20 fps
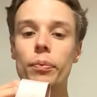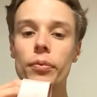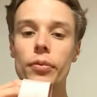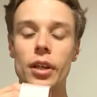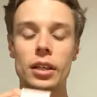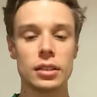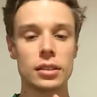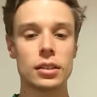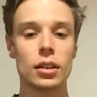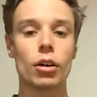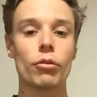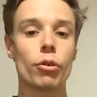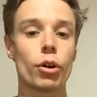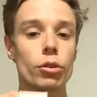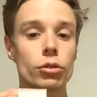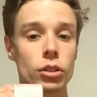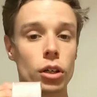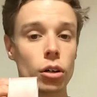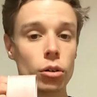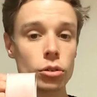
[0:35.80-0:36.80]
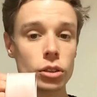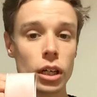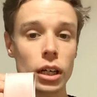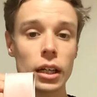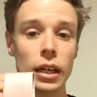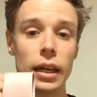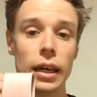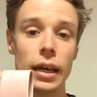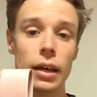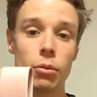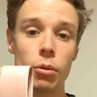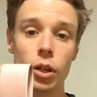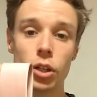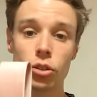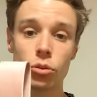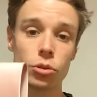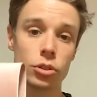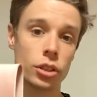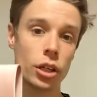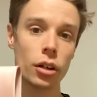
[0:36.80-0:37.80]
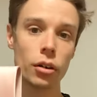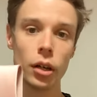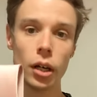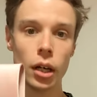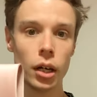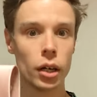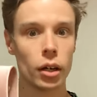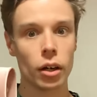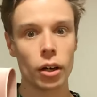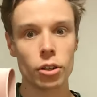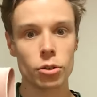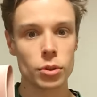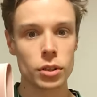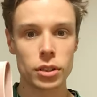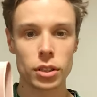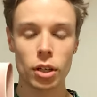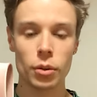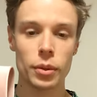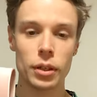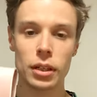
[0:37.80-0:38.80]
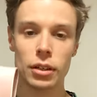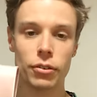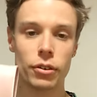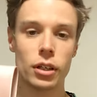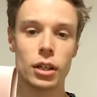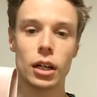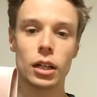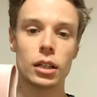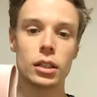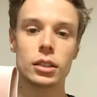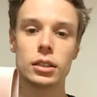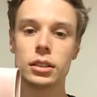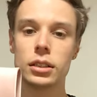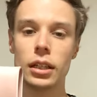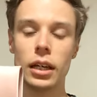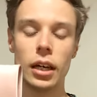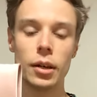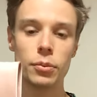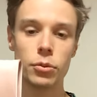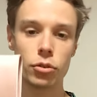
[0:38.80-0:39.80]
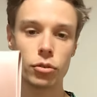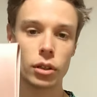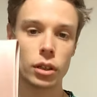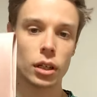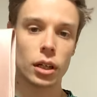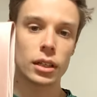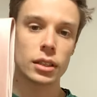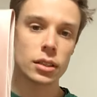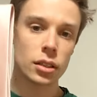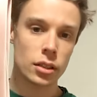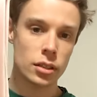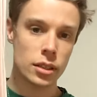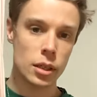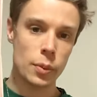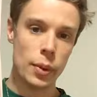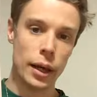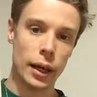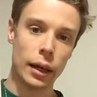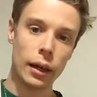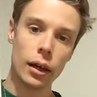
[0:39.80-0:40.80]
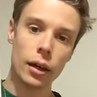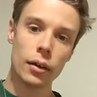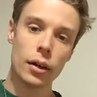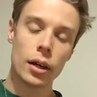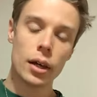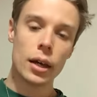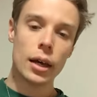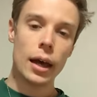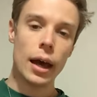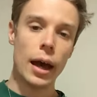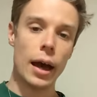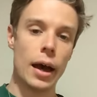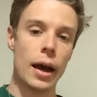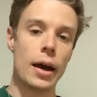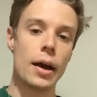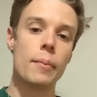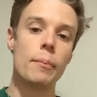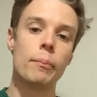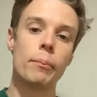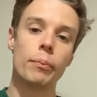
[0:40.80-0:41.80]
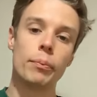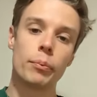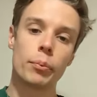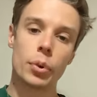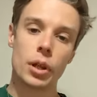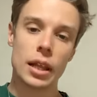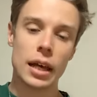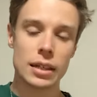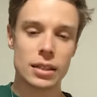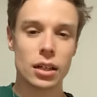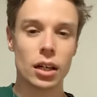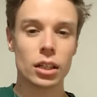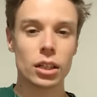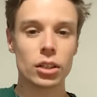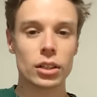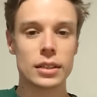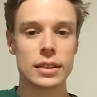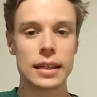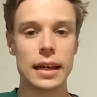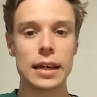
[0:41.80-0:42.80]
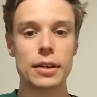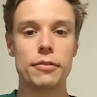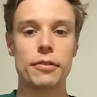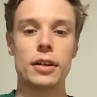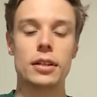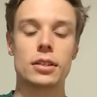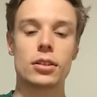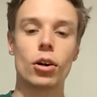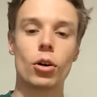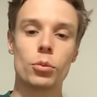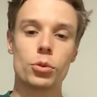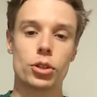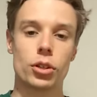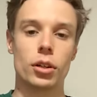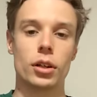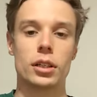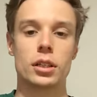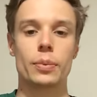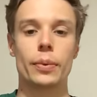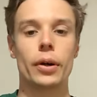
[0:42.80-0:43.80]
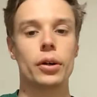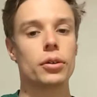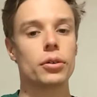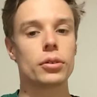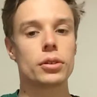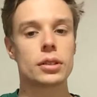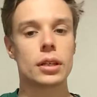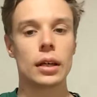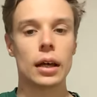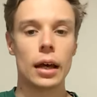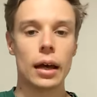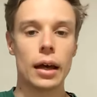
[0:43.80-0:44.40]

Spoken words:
This is our rose gold colour here, which also goes with so many different colours. It's a really nice dusty pink. But that's kind of your safest option, I suppose.